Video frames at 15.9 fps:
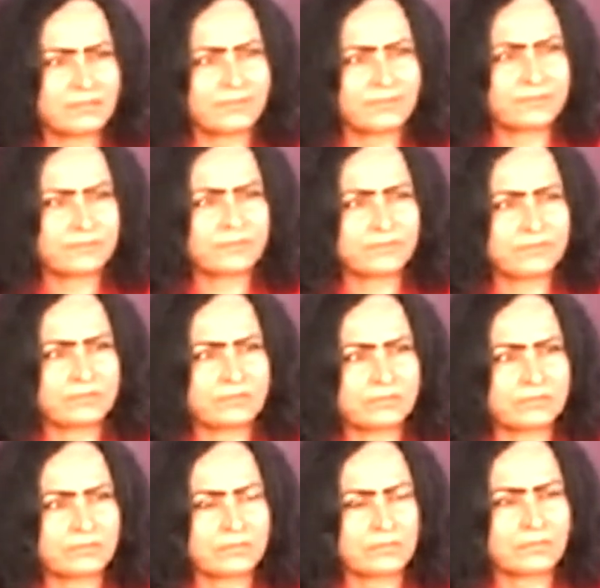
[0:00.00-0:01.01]

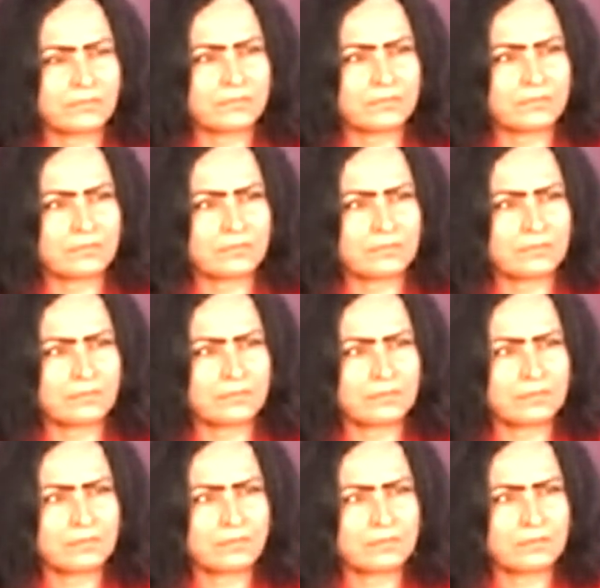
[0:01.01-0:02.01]

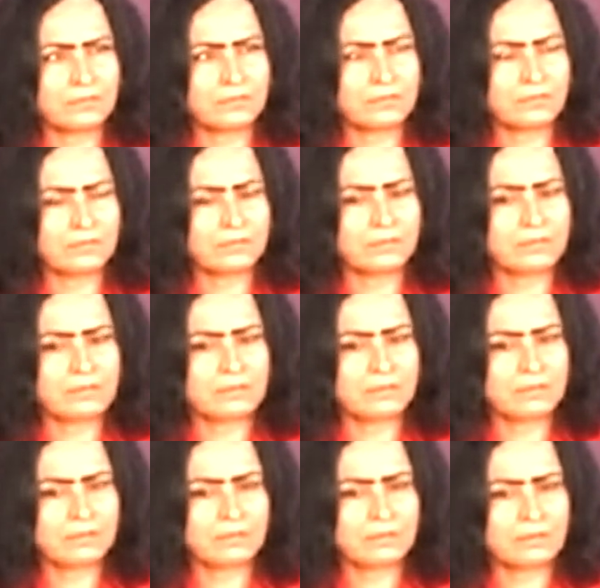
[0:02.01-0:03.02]

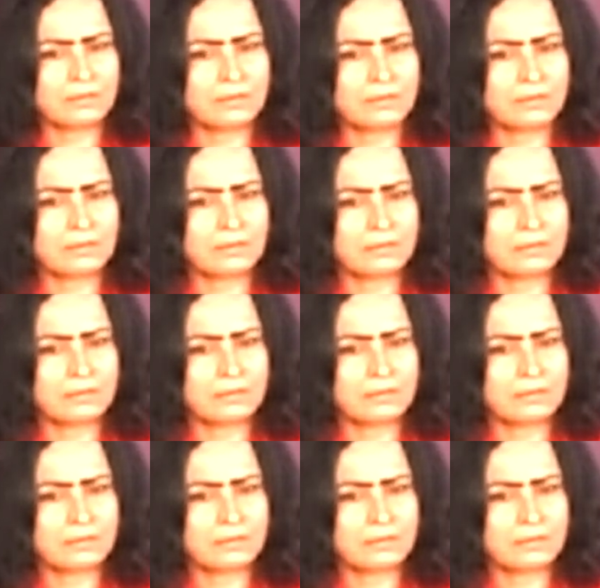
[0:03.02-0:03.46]
No one is speaking in this clip.